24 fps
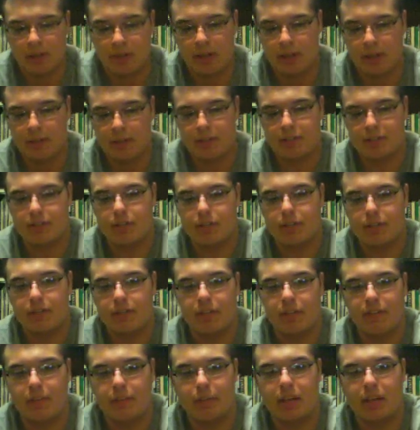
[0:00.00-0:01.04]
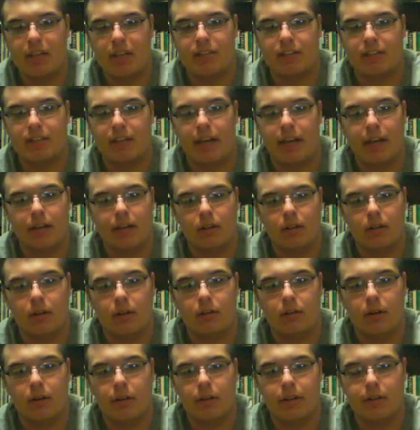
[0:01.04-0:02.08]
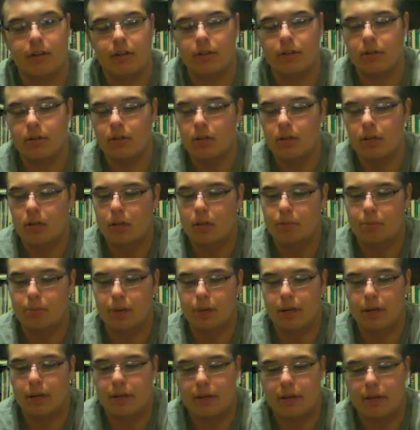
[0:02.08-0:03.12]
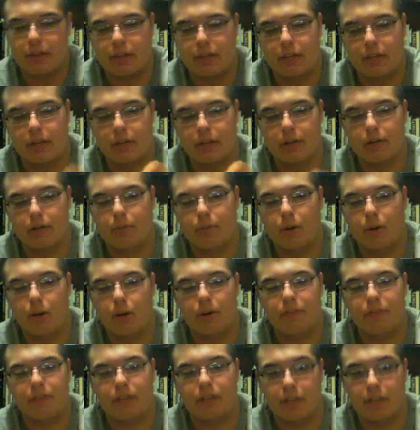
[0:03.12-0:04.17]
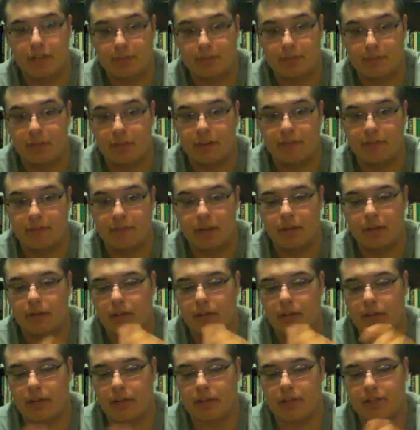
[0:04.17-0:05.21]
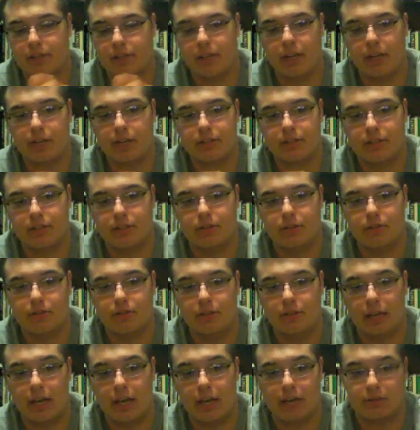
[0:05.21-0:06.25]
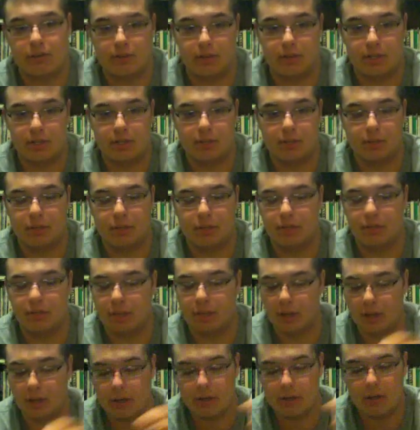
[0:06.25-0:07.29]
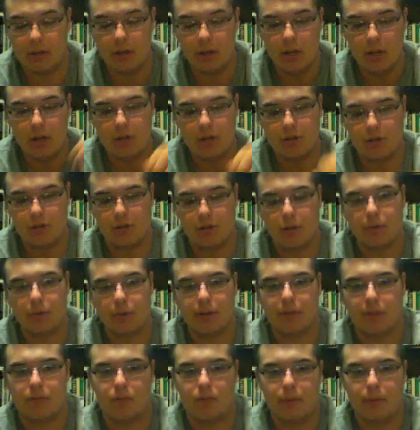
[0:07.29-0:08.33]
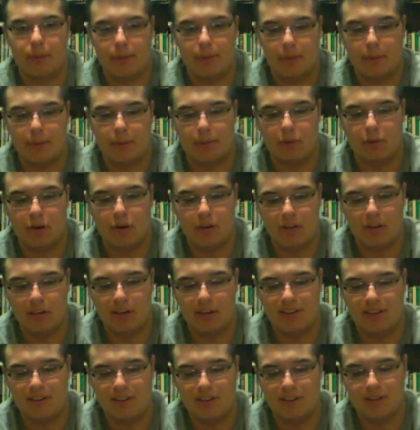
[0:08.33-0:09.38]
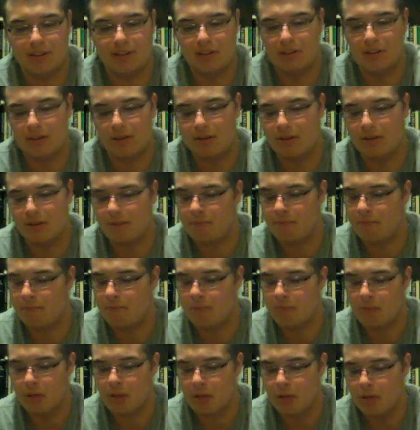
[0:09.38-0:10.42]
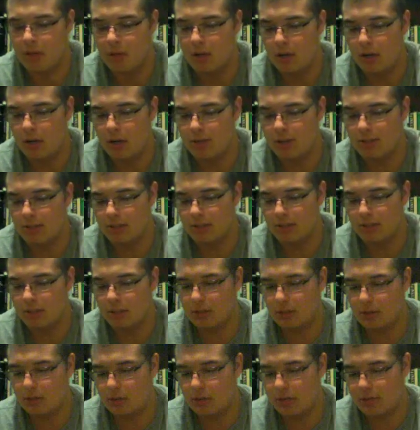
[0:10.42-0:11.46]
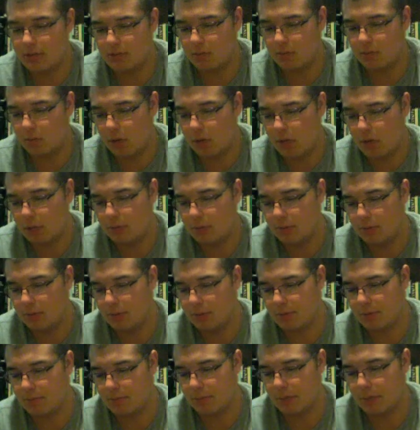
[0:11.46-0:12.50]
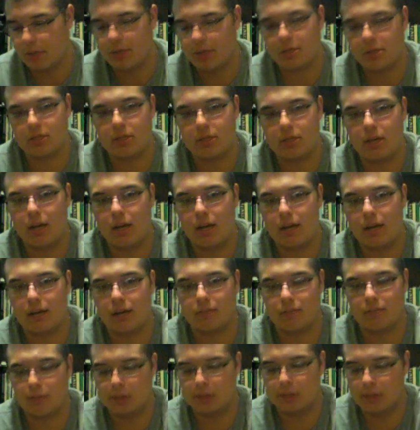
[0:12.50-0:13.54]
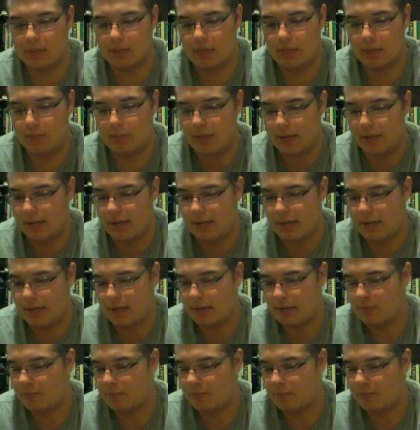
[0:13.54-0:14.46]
this does have a plastic handguard right here, but the inner part of it is made of metal and is connected to the actual assembly of the gun, so you don't really have to worry about that breaking. There's a little creaks and wobbles, but it's not really that bad.